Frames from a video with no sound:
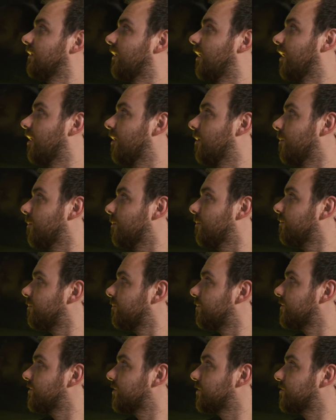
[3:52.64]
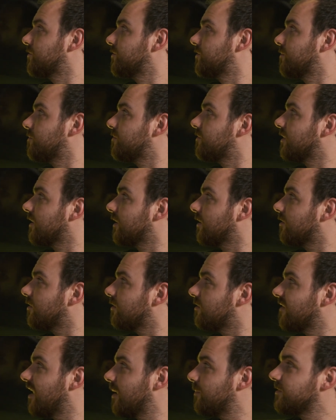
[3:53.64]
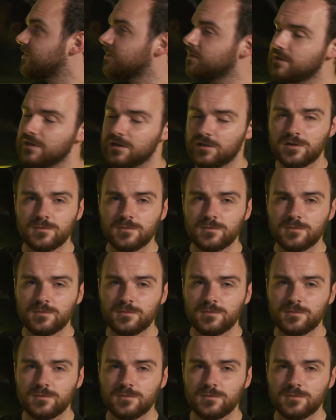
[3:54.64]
Um, so something could have happened to it.